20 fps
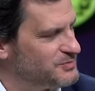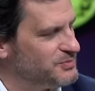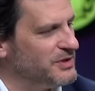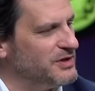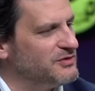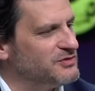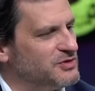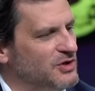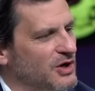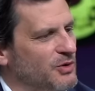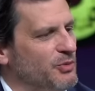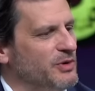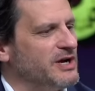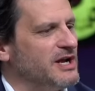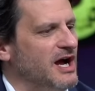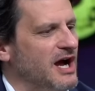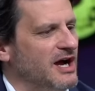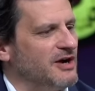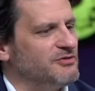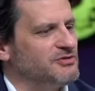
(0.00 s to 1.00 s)
But as long when
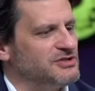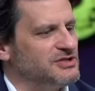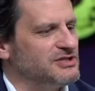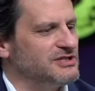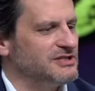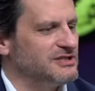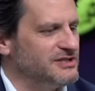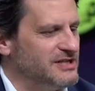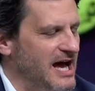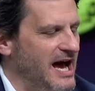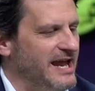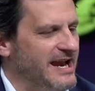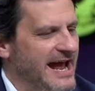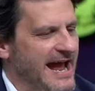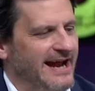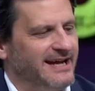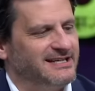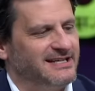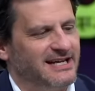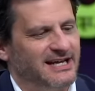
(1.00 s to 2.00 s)
Congress is not
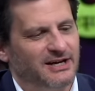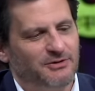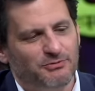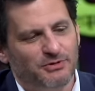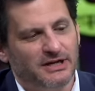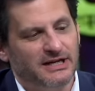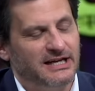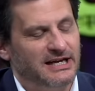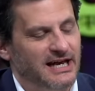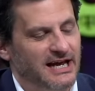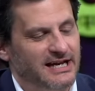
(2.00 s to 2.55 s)
acting and really